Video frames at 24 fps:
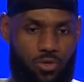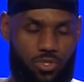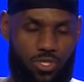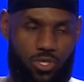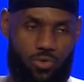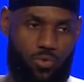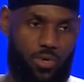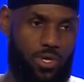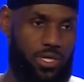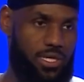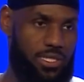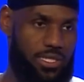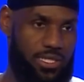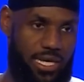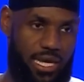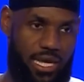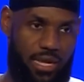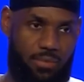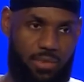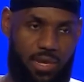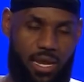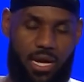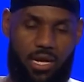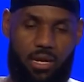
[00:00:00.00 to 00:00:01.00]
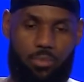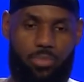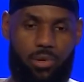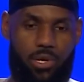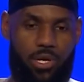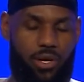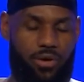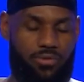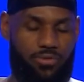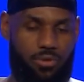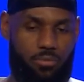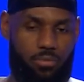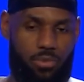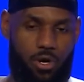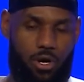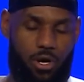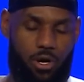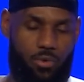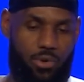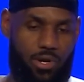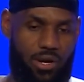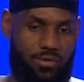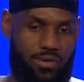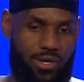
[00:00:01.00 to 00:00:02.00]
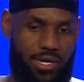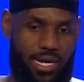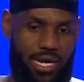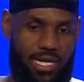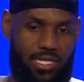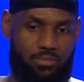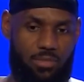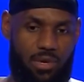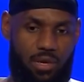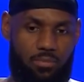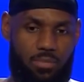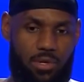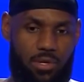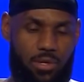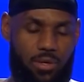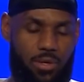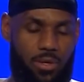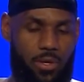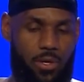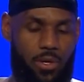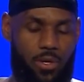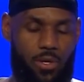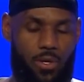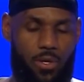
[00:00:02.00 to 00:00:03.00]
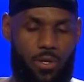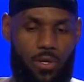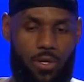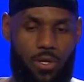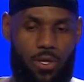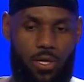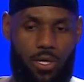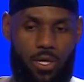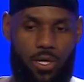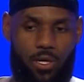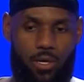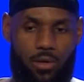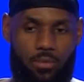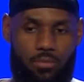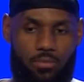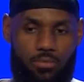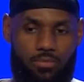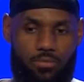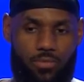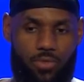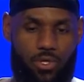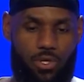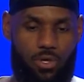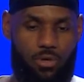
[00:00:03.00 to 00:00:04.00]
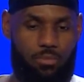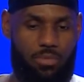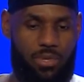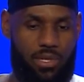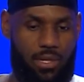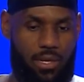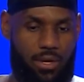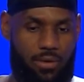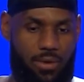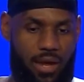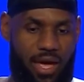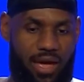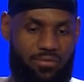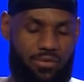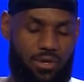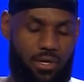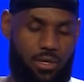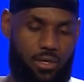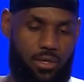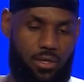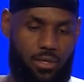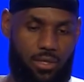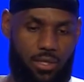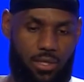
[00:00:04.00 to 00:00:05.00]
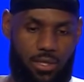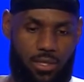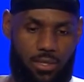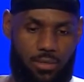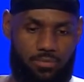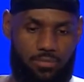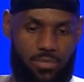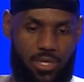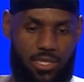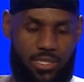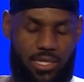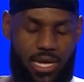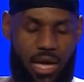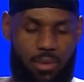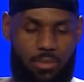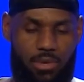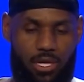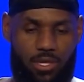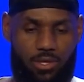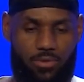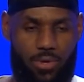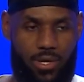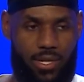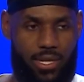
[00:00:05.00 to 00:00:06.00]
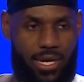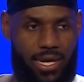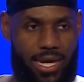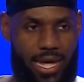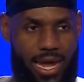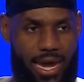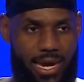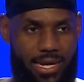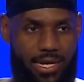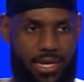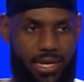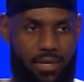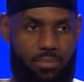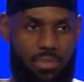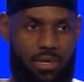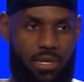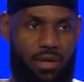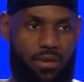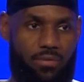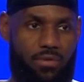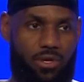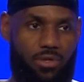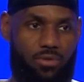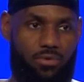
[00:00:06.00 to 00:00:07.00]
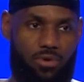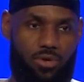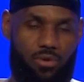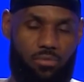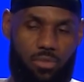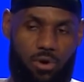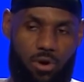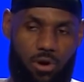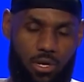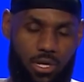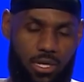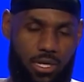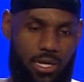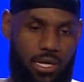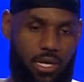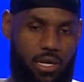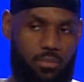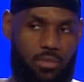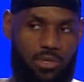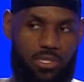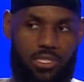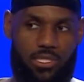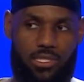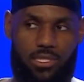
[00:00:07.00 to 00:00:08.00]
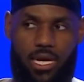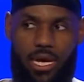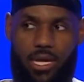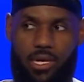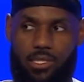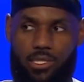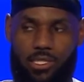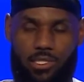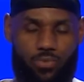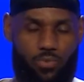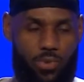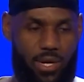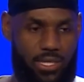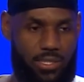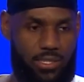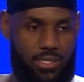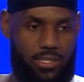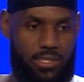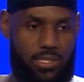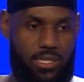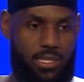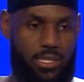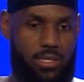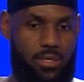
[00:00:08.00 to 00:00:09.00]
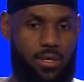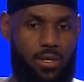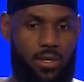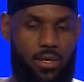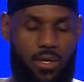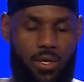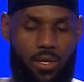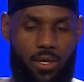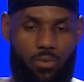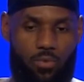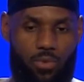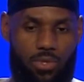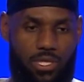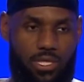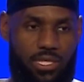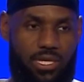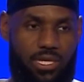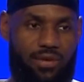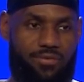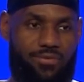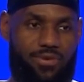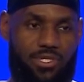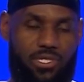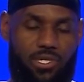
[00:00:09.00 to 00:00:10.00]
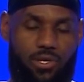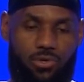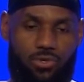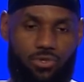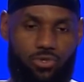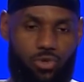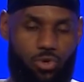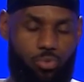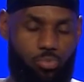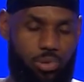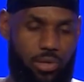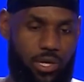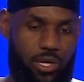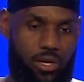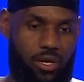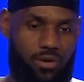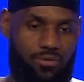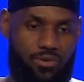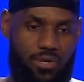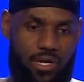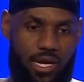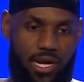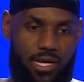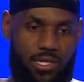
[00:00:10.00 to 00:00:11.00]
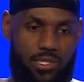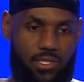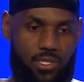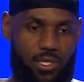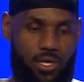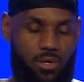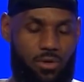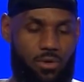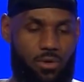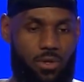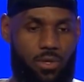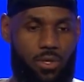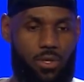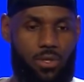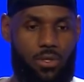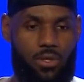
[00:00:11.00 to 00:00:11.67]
to run the team, and I could play off the ball, whatever the case may be. You know, being able to have a dominant threat like AD, being able to throw the ball to him and just kind of just wait to see what the defense is going to do and play off of that. So,